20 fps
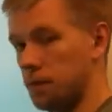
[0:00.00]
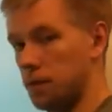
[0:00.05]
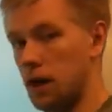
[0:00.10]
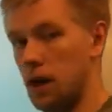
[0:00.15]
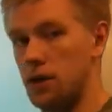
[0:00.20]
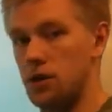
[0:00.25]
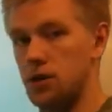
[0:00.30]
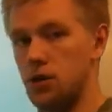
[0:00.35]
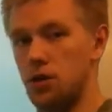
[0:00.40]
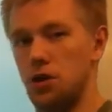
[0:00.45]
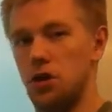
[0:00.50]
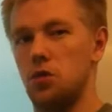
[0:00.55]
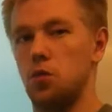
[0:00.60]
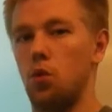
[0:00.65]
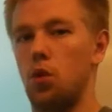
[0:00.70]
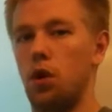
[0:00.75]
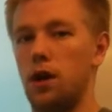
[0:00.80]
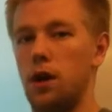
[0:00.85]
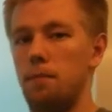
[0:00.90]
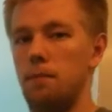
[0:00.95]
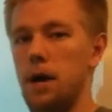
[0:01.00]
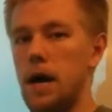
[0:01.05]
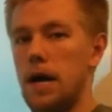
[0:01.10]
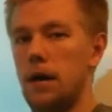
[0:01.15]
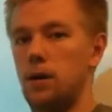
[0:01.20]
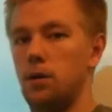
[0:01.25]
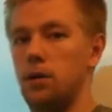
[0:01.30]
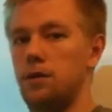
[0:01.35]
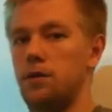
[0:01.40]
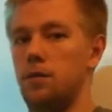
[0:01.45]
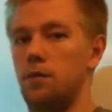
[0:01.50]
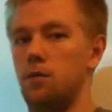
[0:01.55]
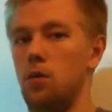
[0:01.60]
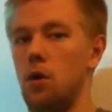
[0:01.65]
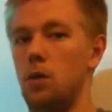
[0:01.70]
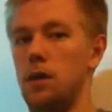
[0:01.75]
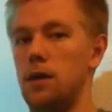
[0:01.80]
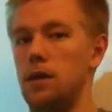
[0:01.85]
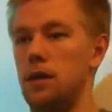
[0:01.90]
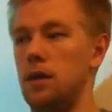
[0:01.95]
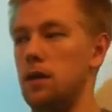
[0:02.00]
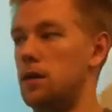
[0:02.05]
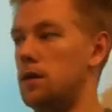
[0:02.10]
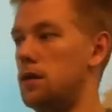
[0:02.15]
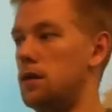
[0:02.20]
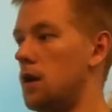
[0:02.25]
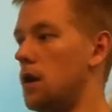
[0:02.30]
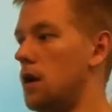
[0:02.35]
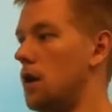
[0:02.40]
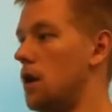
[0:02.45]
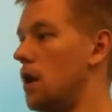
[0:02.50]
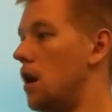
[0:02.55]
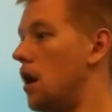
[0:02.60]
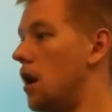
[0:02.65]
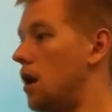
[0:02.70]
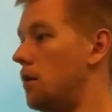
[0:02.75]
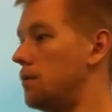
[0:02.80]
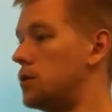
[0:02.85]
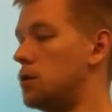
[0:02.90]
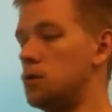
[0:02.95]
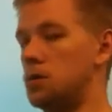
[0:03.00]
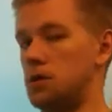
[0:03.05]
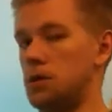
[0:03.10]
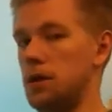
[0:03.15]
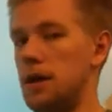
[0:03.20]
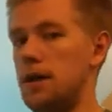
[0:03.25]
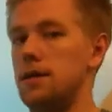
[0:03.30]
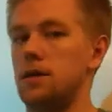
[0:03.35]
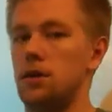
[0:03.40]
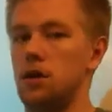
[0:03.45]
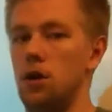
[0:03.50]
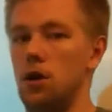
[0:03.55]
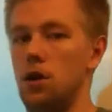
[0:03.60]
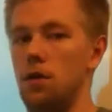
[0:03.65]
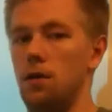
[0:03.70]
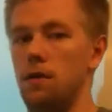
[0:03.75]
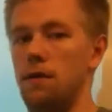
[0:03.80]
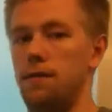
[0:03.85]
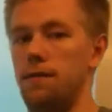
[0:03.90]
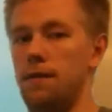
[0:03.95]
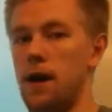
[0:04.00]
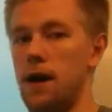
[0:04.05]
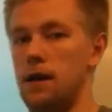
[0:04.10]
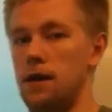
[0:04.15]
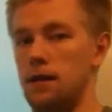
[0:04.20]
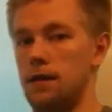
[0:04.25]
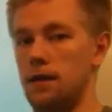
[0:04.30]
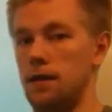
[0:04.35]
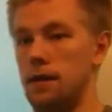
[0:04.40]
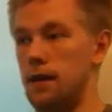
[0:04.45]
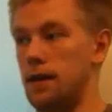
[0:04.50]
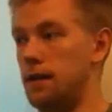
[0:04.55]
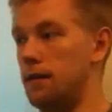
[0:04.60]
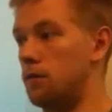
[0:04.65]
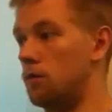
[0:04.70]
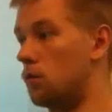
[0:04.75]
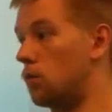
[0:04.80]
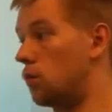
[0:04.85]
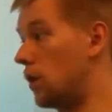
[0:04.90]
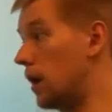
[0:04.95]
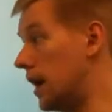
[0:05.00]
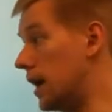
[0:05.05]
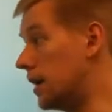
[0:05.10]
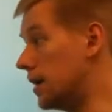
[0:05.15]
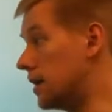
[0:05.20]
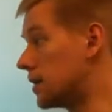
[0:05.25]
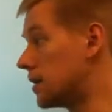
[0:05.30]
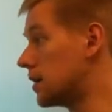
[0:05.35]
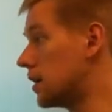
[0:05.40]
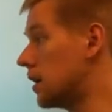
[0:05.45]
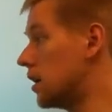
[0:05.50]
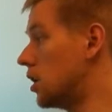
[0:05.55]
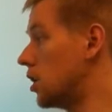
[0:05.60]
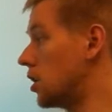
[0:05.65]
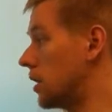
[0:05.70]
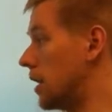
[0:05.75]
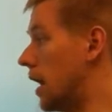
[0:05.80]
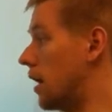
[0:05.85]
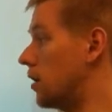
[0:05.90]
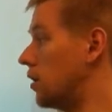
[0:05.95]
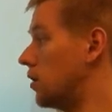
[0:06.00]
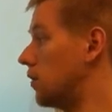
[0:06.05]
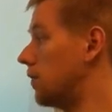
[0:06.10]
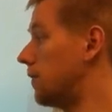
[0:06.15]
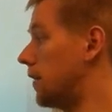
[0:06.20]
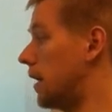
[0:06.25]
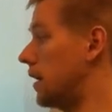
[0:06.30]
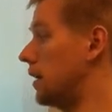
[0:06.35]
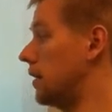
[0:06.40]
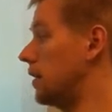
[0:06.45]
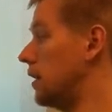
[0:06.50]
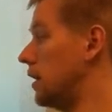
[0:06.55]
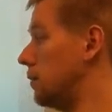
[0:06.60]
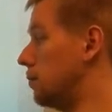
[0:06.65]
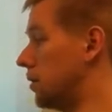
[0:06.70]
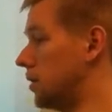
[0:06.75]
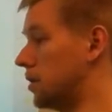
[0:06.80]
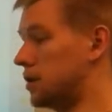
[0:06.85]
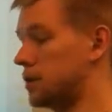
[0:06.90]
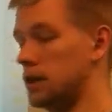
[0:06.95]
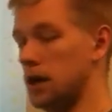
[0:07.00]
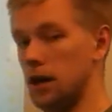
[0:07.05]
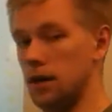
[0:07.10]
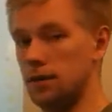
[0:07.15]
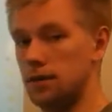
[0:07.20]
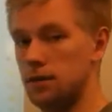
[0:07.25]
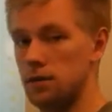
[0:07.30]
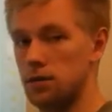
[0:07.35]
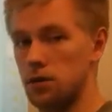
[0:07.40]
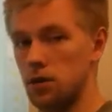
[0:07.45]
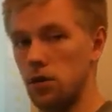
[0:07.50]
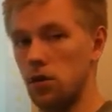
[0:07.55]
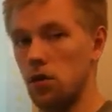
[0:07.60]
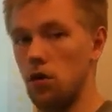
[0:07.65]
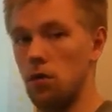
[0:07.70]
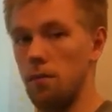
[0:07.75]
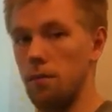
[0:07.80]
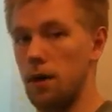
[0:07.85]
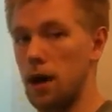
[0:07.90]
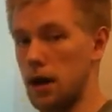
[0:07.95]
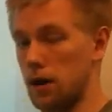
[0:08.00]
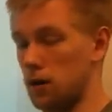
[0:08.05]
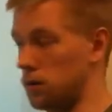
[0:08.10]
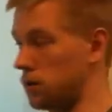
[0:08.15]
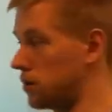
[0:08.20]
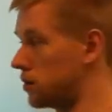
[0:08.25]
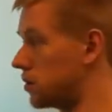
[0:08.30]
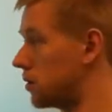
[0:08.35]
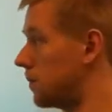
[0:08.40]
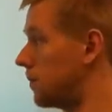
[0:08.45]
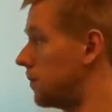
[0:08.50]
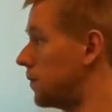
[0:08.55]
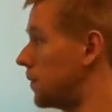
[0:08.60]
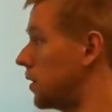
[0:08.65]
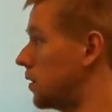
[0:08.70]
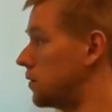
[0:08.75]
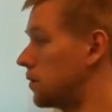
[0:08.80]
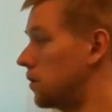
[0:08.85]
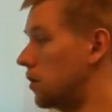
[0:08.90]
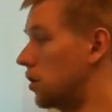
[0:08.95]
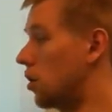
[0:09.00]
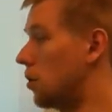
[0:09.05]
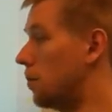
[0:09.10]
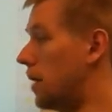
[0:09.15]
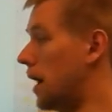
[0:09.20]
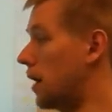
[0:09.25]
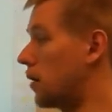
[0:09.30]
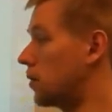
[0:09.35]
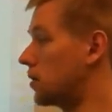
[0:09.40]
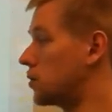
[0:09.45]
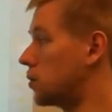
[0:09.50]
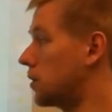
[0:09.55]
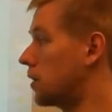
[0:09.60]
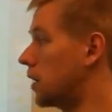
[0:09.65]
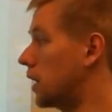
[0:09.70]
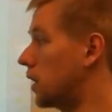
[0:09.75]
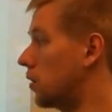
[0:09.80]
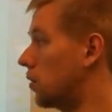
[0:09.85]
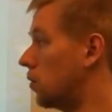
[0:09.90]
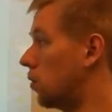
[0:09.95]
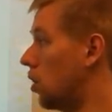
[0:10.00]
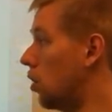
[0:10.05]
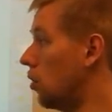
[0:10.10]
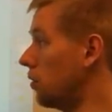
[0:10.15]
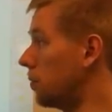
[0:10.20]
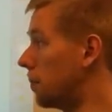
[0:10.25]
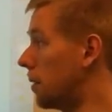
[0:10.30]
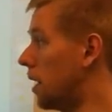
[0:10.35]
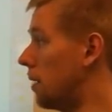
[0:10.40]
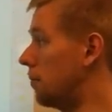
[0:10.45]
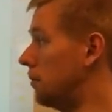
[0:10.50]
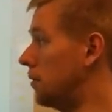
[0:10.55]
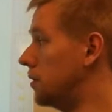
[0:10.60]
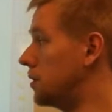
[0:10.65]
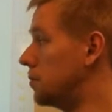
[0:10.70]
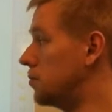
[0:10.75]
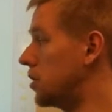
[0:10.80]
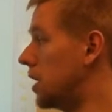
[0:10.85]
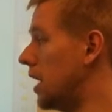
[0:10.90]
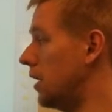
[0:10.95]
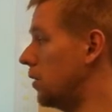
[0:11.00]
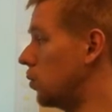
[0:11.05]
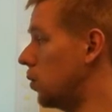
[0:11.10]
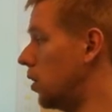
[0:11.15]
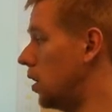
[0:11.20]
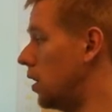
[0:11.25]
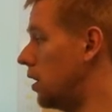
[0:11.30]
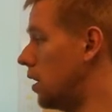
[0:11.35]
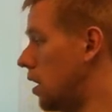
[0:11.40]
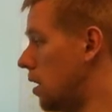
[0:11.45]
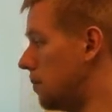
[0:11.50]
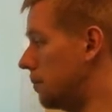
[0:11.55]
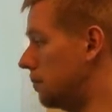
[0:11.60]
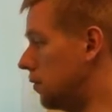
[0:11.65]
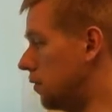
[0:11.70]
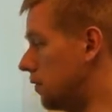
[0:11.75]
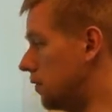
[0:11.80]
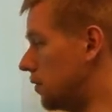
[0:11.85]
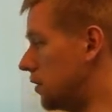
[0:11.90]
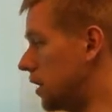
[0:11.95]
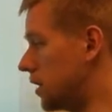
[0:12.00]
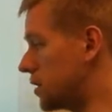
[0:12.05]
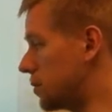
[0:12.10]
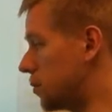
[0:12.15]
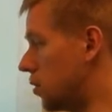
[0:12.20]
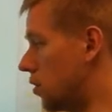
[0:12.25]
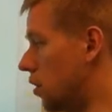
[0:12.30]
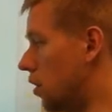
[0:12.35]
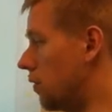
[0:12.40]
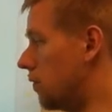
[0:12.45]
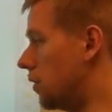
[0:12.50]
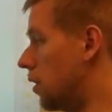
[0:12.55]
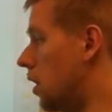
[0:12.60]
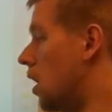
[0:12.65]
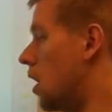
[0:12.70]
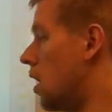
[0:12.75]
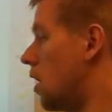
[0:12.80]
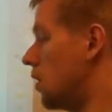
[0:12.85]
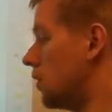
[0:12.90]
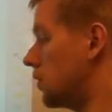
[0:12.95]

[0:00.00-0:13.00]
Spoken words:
Okay, so you're just working backwards from what we did 2 slides ago, finding the rate. Now you're finding the percent, so you're going backwards. So to go backwards with a growth problem, you subtract 1, move your decimal over.